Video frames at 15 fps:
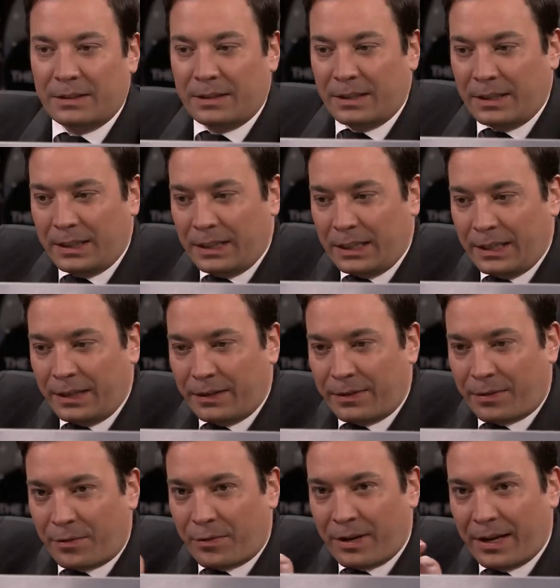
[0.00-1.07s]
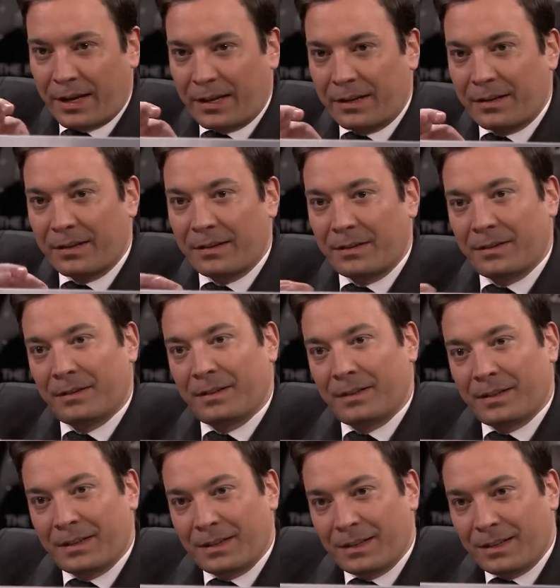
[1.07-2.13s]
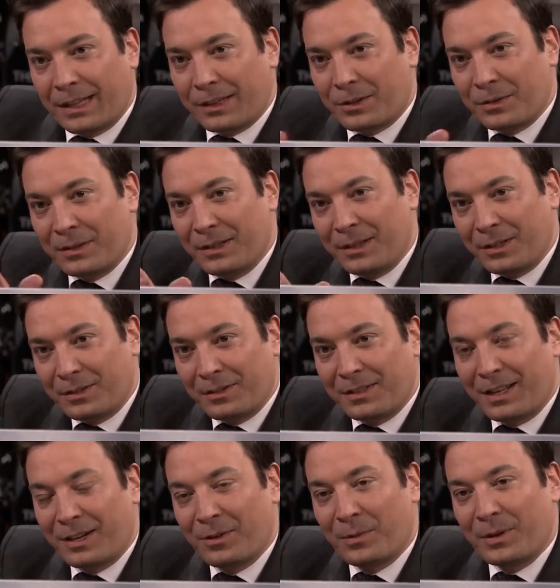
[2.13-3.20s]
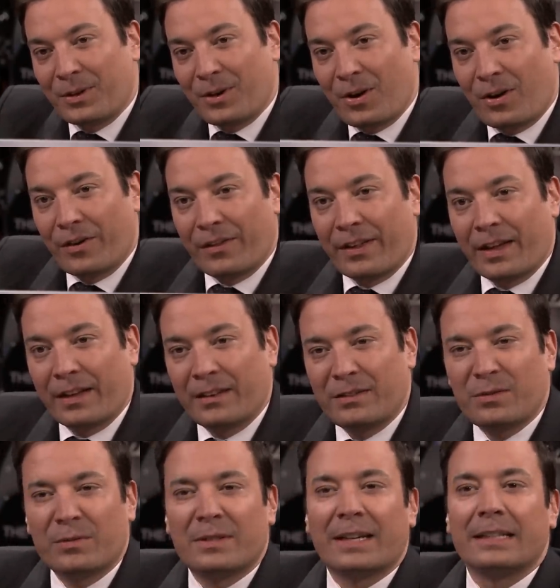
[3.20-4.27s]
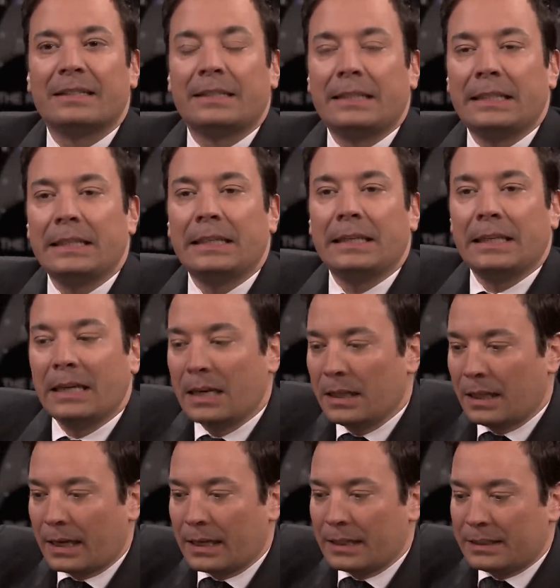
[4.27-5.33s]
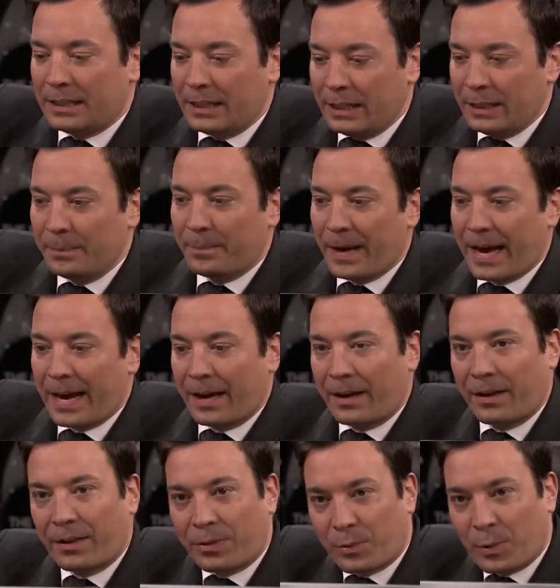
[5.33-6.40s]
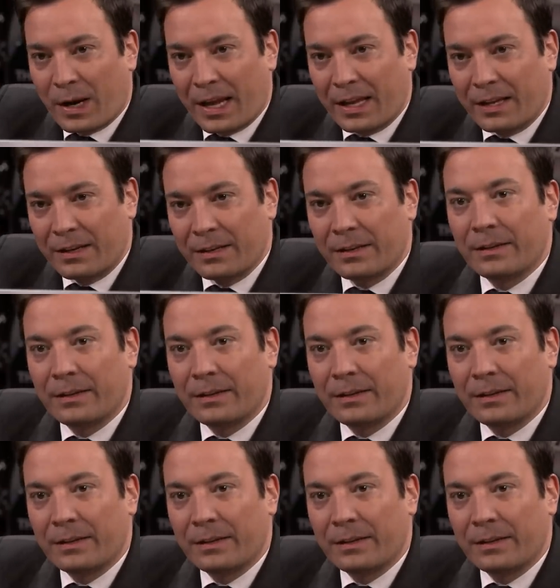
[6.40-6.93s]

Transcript: tea thread, like the little, I don't know what you call that. So it's like a tea bag thread.